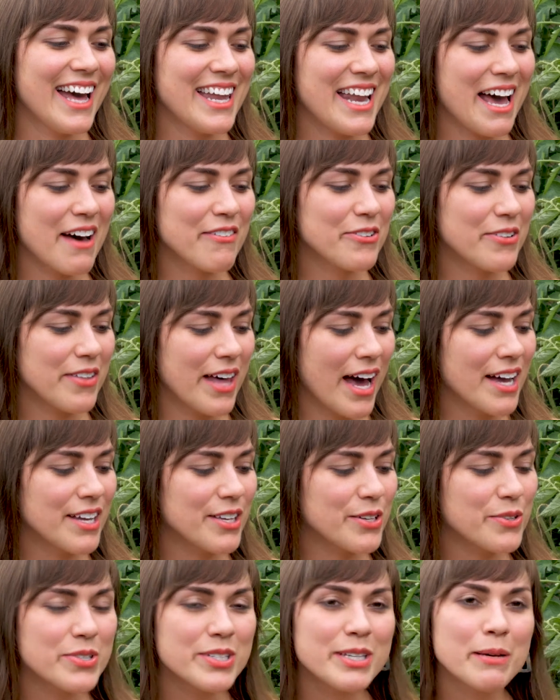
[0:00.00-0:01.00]
And after
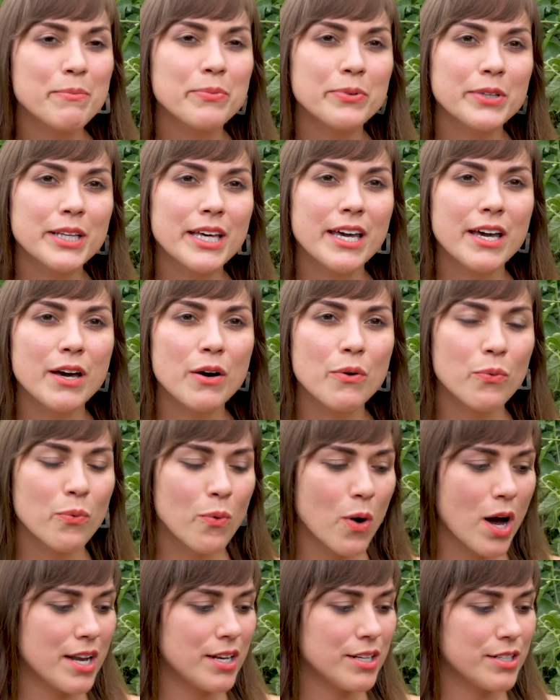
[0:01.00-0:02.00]
that, you simply
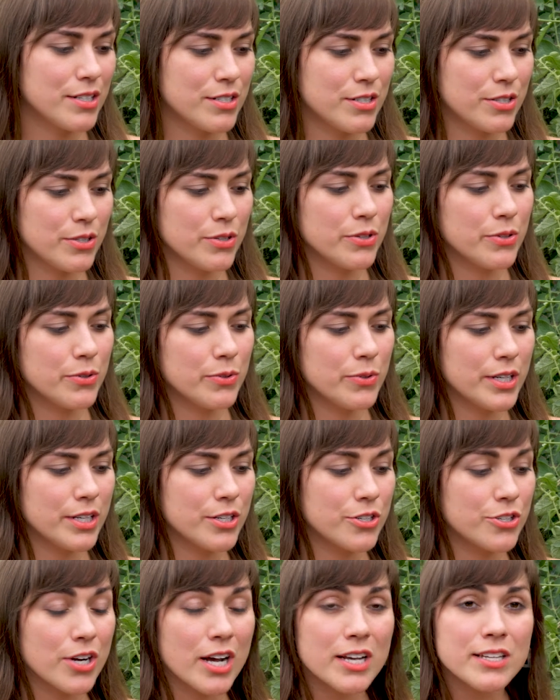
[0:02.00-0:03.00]
want to
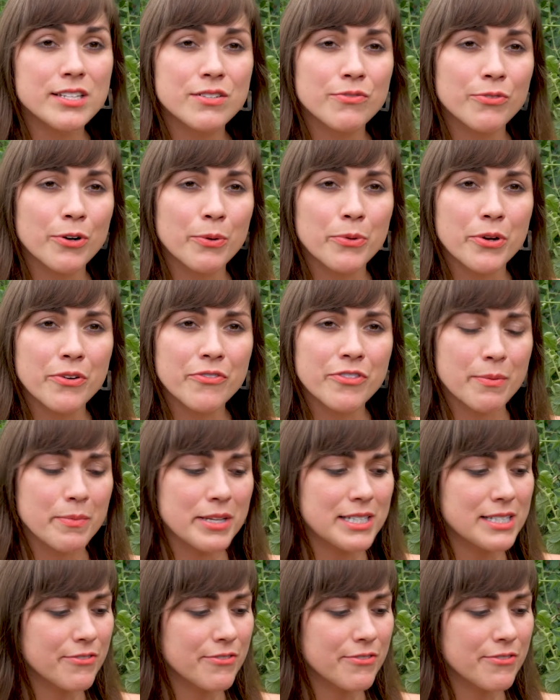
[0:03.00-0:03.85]
just remove them.